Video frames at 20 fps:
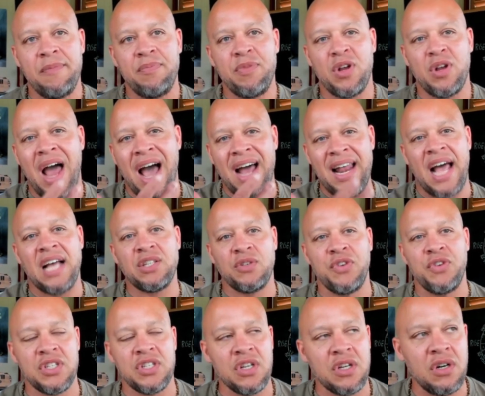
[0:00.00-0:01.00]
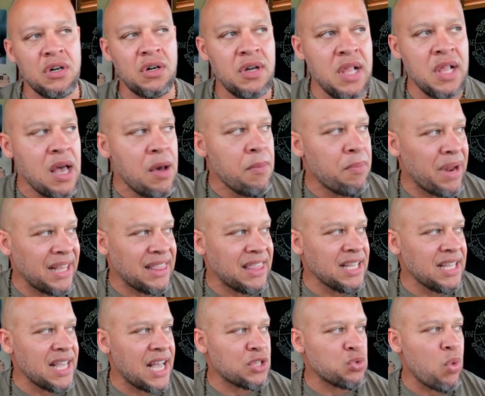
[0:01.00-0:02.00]
They're not as physical. But I
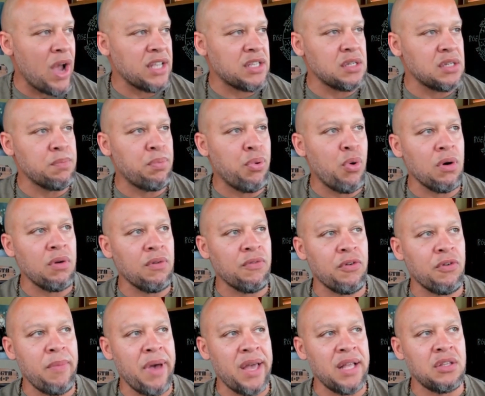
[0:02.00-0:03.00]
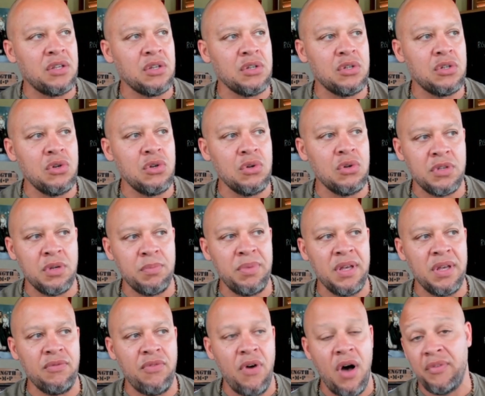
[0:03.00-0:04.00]
think that's why it's important for men to do to be
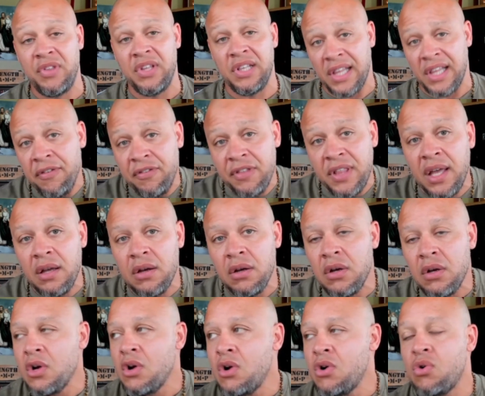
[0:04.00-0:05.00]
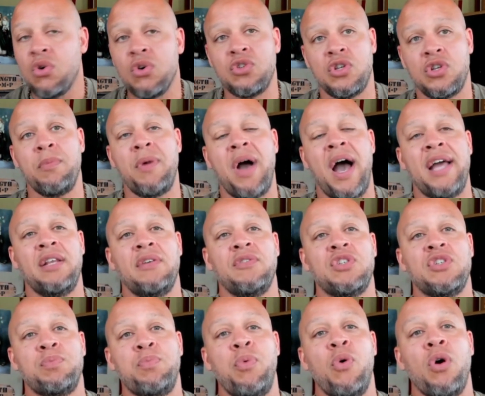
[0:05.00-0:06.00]
involved in lifting or some kind of
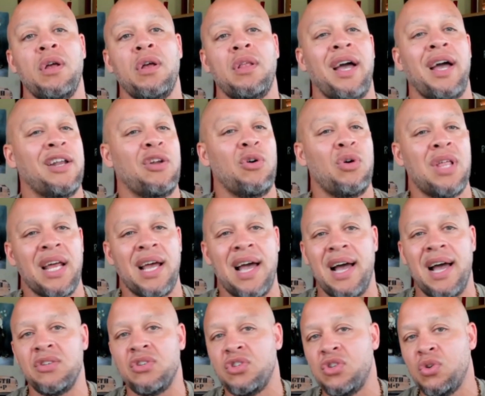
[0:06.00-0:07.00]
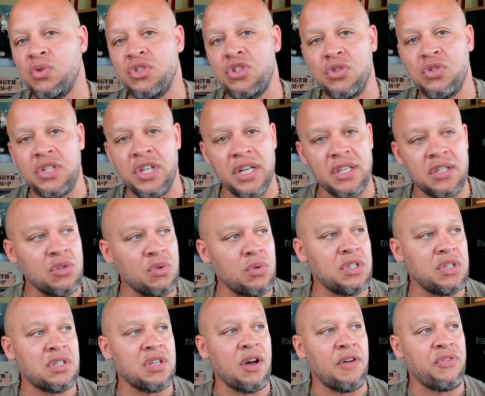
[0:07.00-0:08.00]
sport. Like I know a lot of guys are doing jujitsu
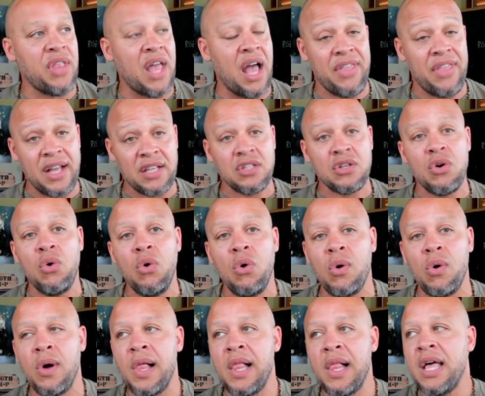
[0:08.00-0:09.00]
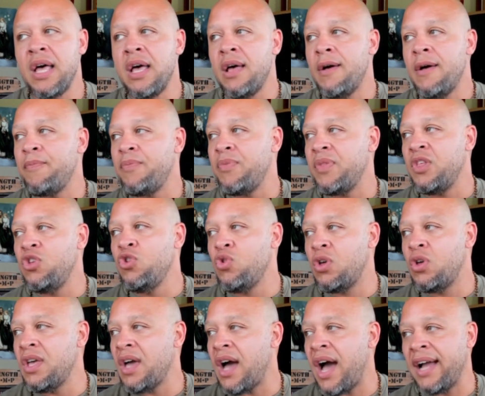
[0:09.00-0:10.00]
and stuff now. That's cool. You
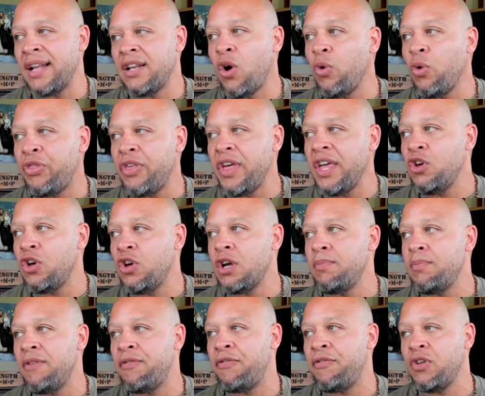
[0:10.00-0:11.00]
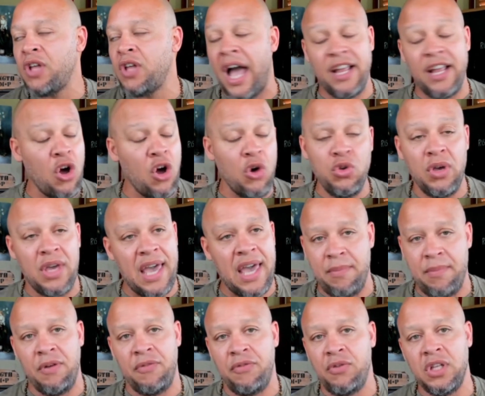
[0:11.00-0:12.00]
I don't think you can be a fully I know you
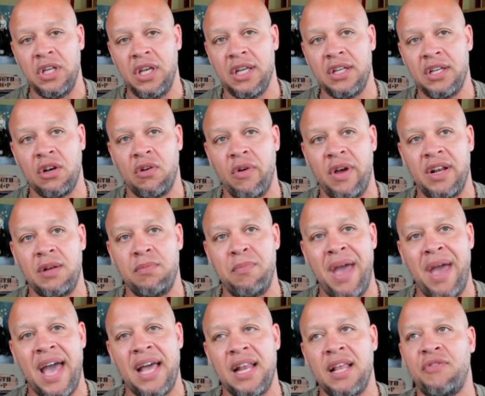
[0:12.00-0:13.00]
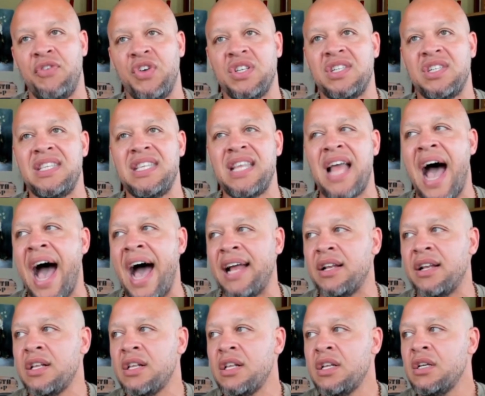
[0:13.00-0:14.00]
can't be a fully integrated man if it's
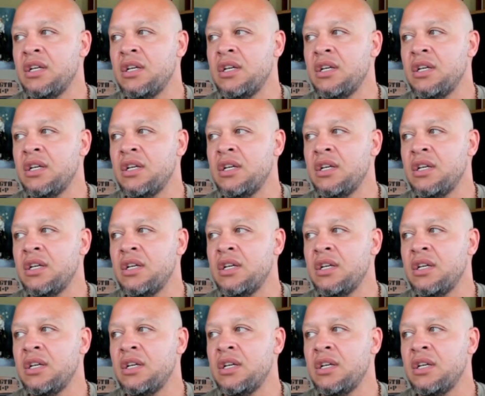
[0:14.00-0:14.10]
not